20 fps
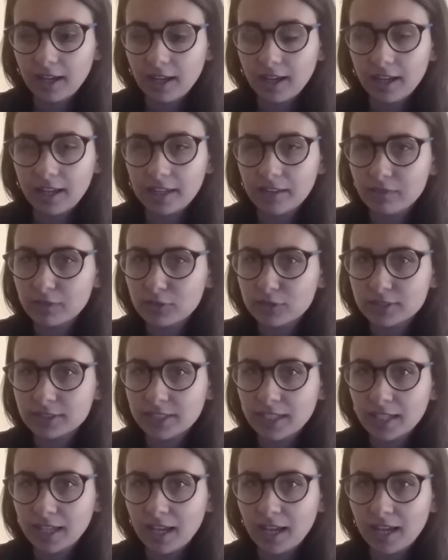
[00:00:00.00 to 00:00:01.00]
I have to
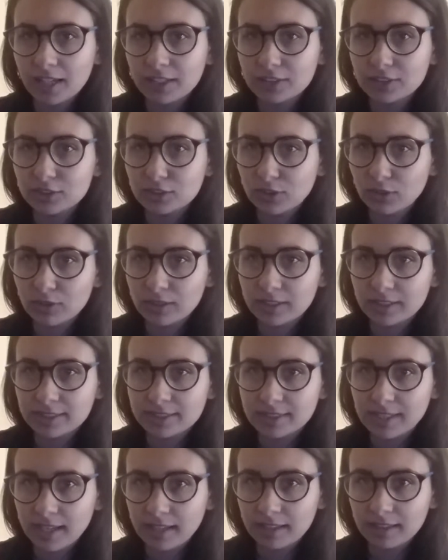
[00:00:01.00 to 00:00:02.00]
say I don't
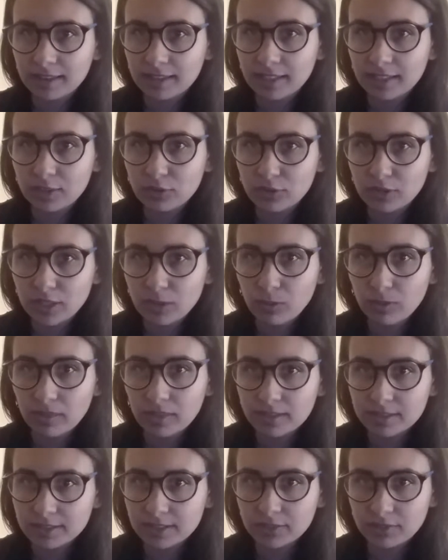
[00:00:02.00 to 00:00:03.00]
exactly agree with
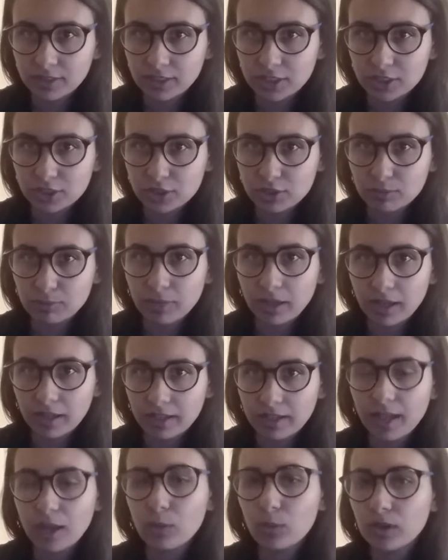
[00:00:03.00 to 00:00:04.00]
this definition,
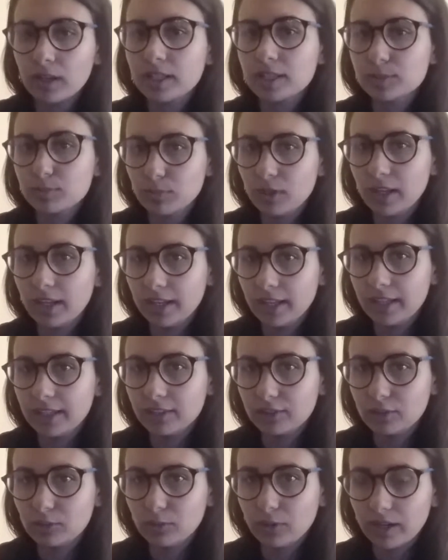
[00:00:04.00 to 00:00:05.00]
but I will explain
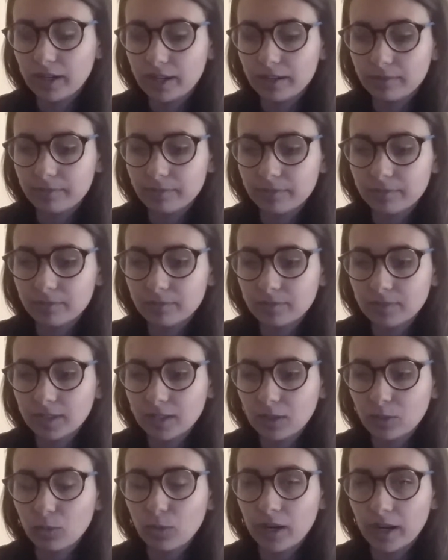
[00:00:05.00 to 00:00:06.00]
later what I
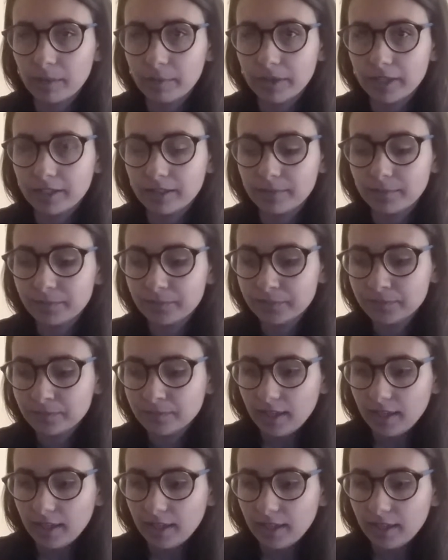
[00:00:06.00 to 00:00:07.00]
mean.
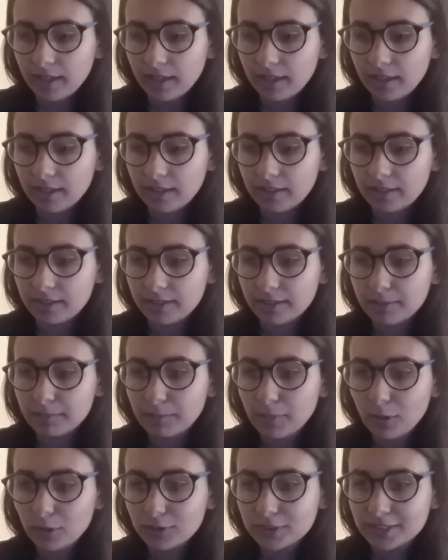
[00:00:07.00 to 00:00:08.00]
And the
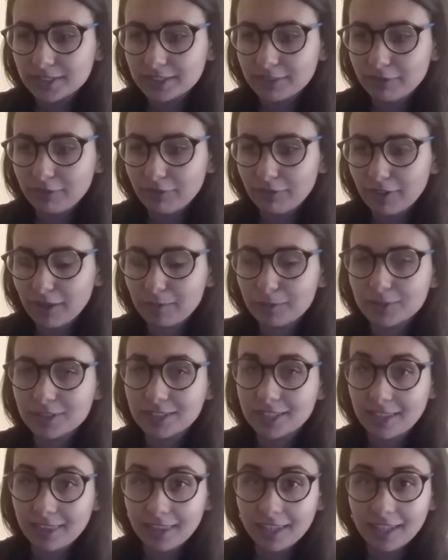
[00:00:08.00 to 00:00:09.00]
most infamous
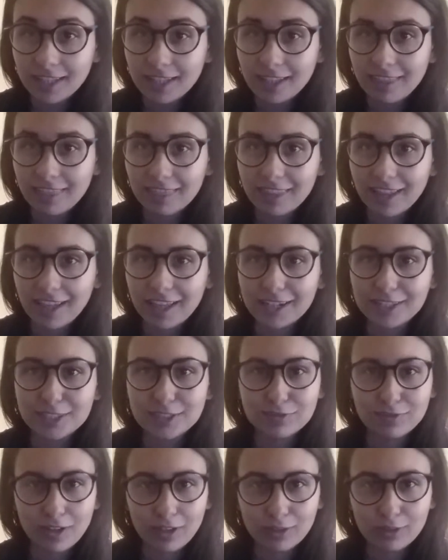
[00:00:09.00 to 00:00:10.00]
thing that
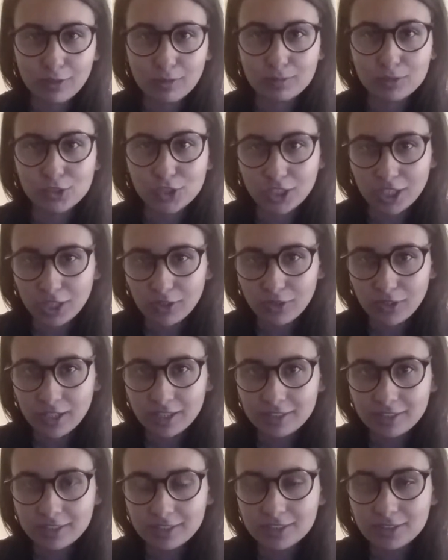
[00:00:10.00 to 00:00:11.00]
is fandom
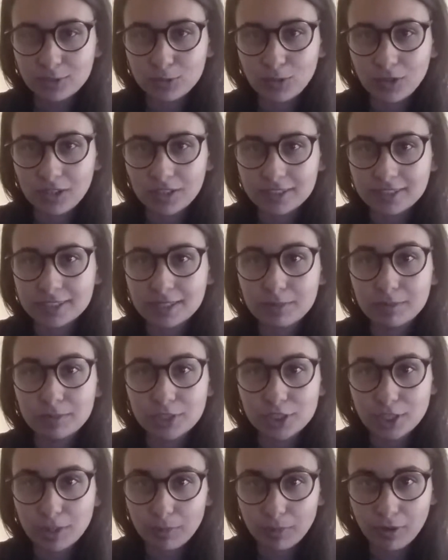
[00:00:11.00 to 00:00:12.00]
generated was the
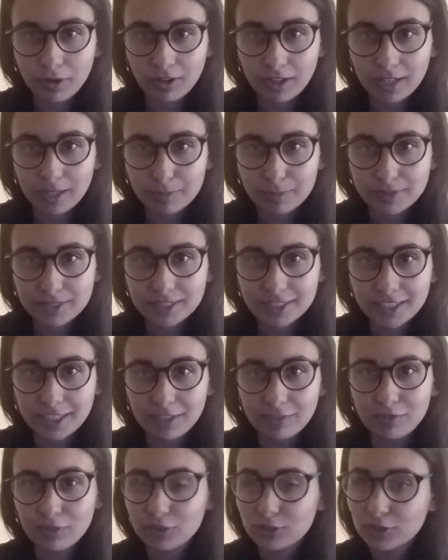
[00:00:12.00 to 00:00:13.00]
Mish Apocalypse.
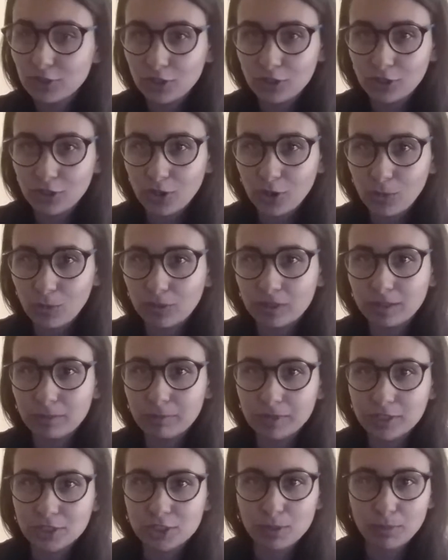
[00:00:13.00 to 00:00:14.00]
If you don't know what the
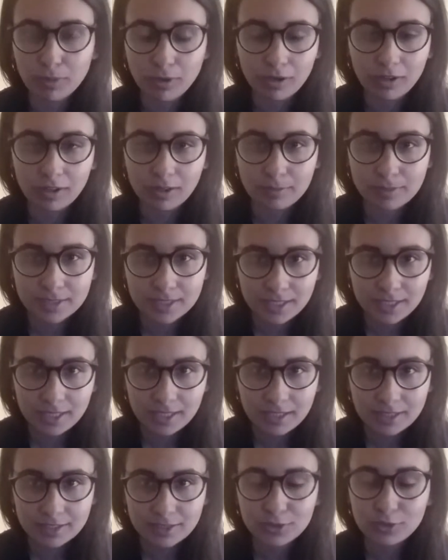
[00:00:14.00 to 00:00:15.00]
Mish Apocalypse
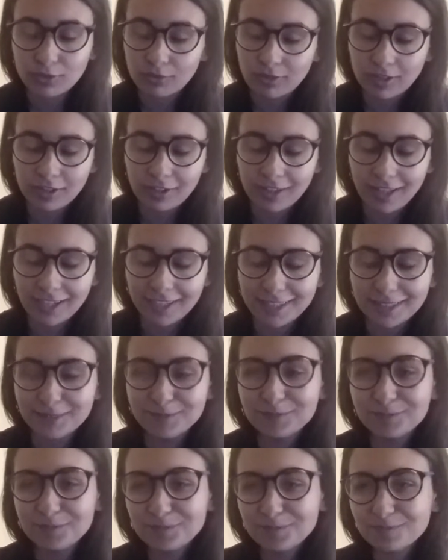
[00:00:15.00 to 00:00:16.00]
is, you're very
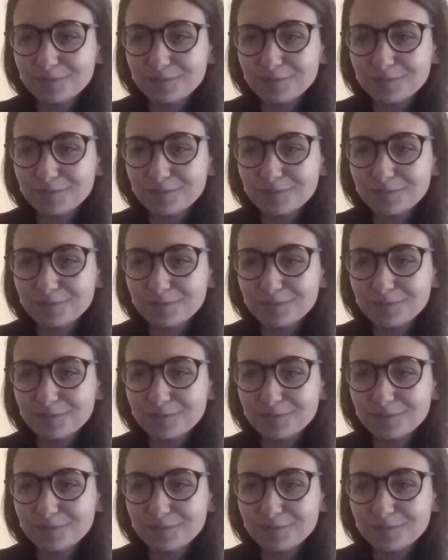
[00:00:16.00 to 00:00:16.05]
lucky.